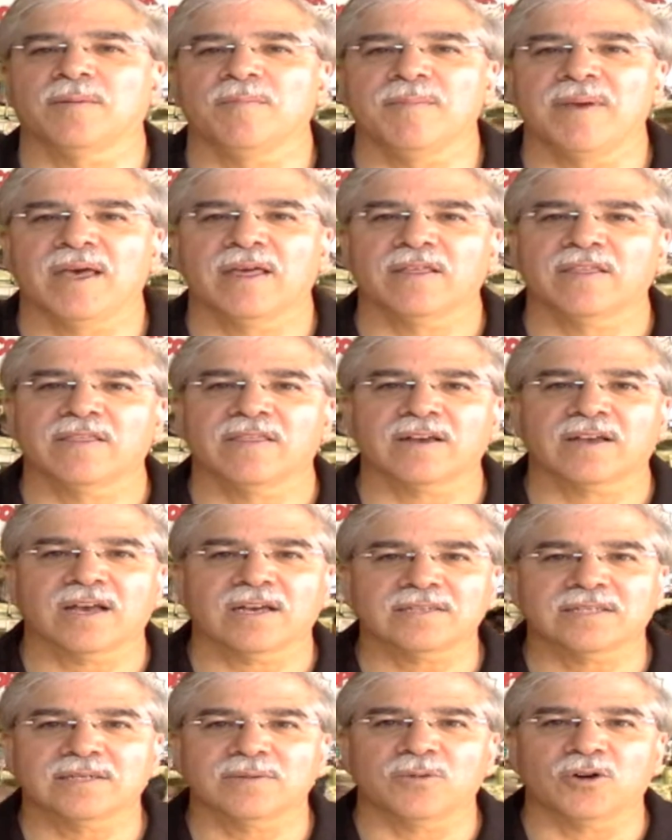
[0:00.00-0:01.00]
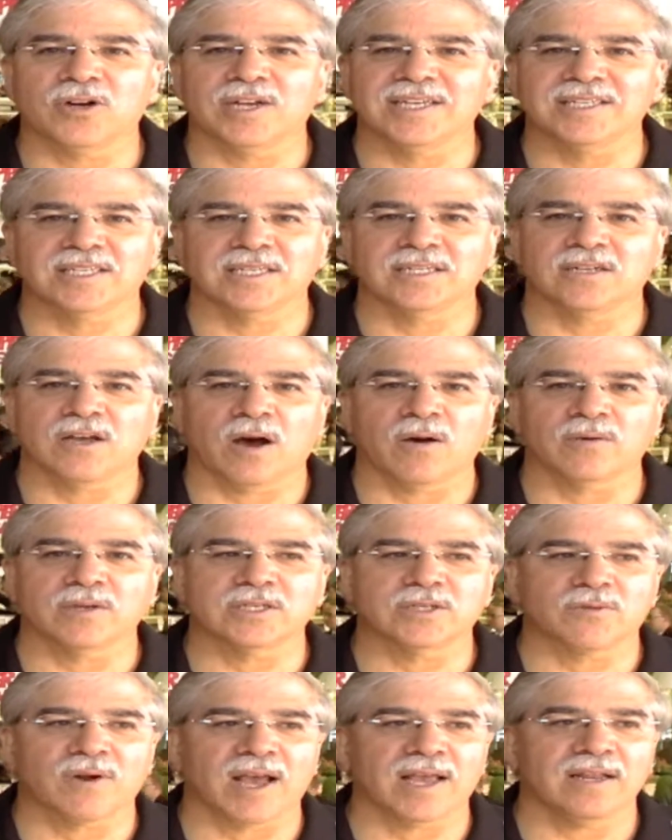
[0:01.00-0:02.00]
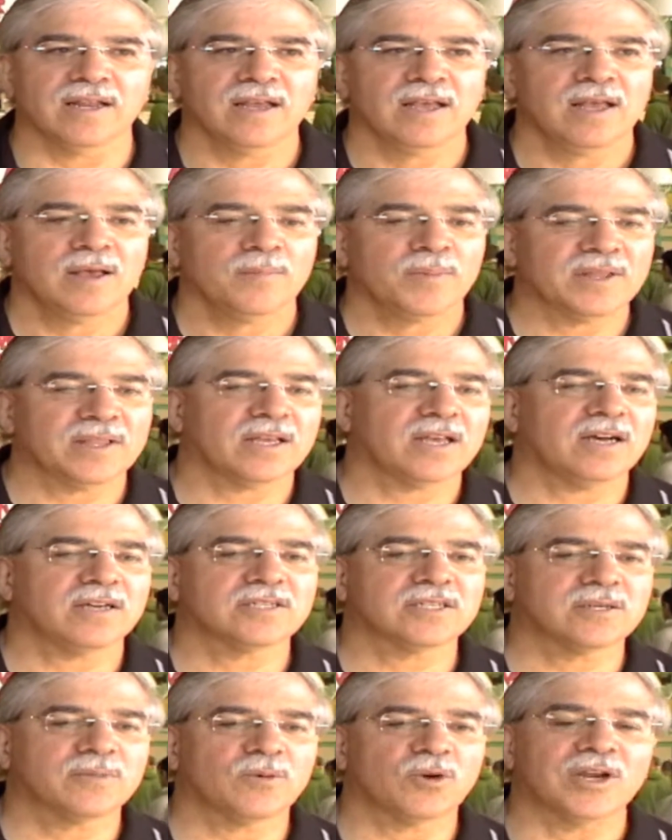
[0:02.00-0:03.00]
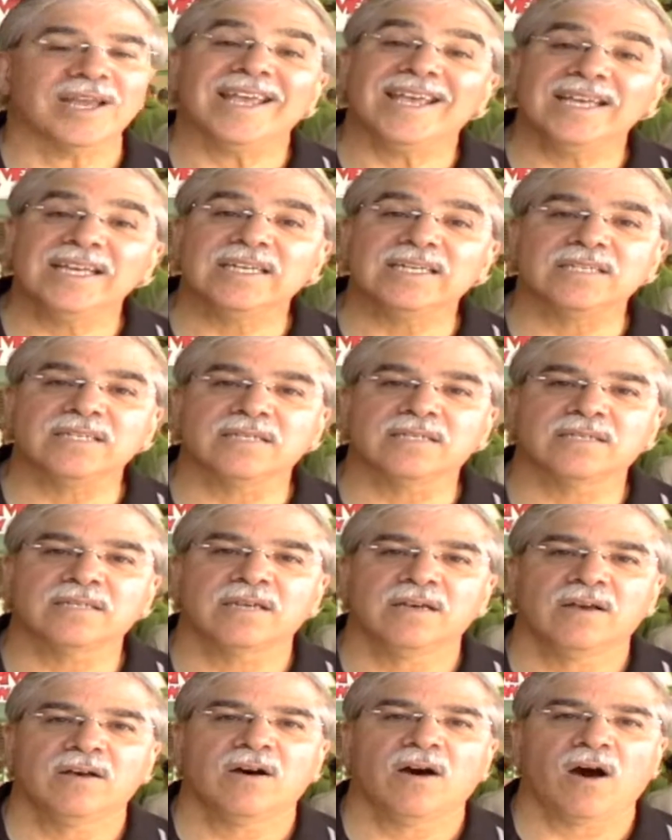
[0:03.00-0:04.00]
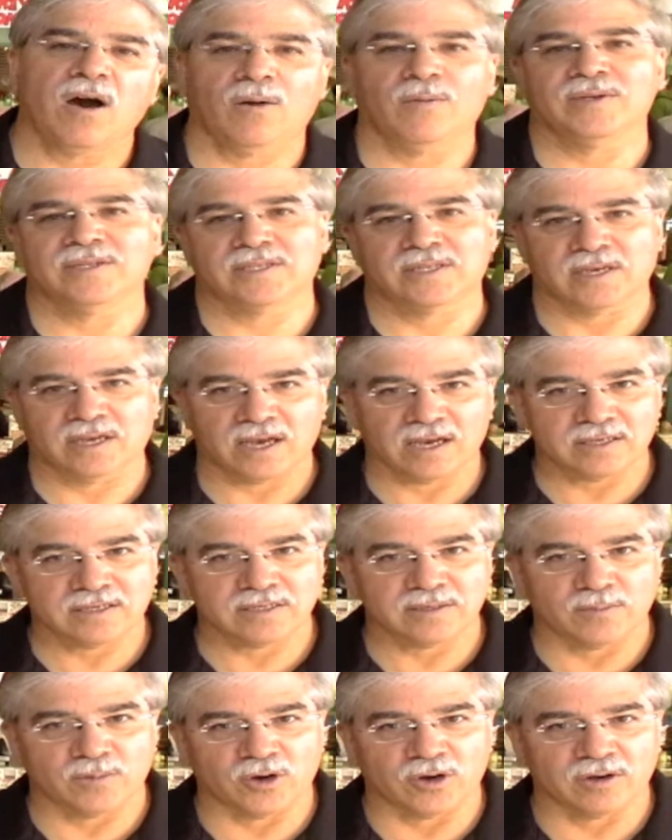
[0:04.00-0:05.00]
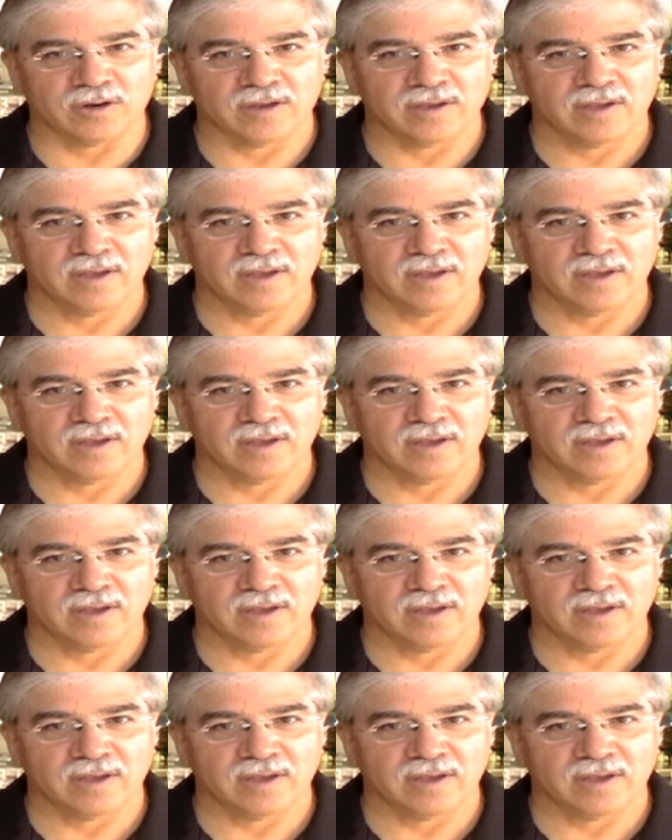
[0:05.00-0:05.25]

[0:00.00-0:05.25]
a myth. The customer isn't always right, but the customer is always the customer.